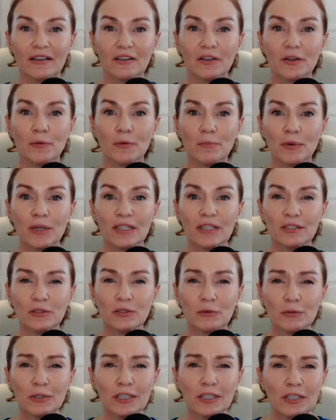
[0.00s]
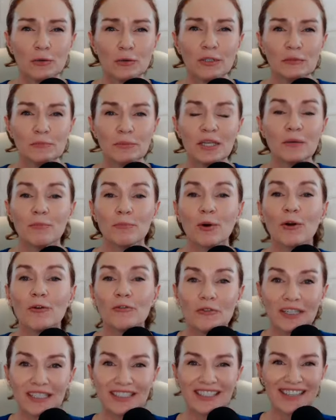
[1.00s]
you know, it's you really always being
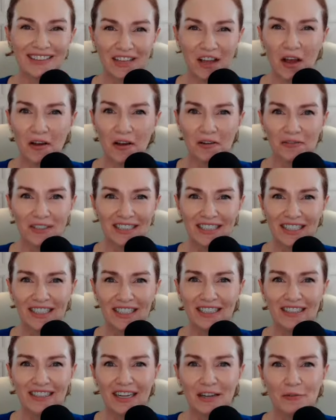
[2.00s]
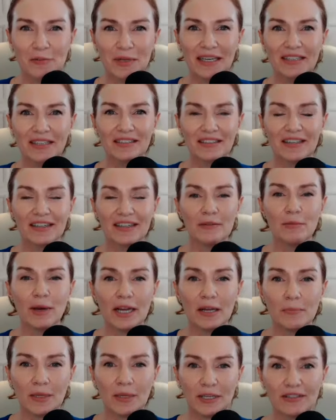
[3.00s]
perfect in love, isn't it? I mean, in
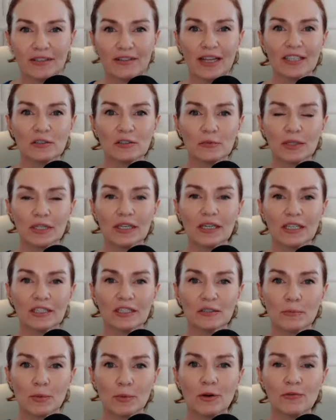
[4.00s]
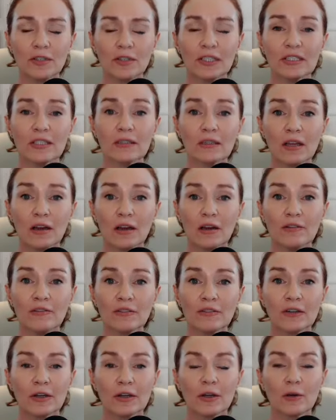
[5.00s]
my opinion, that's what it is. Perfect in
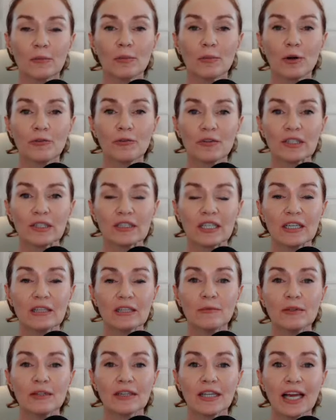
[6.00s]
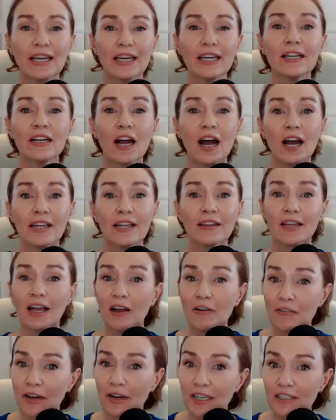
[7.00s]
love, perfect in letting God
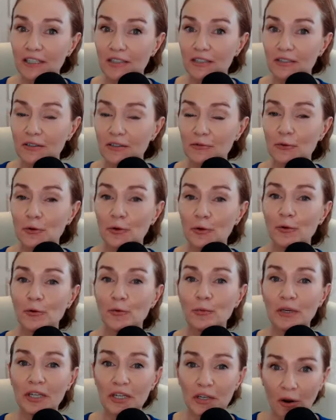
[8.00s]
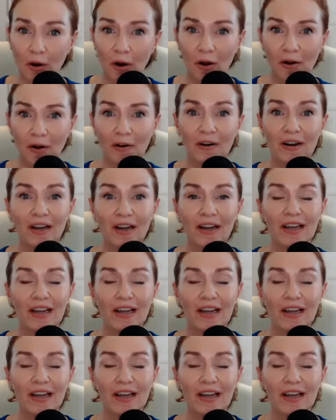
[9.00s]
love us for who we are,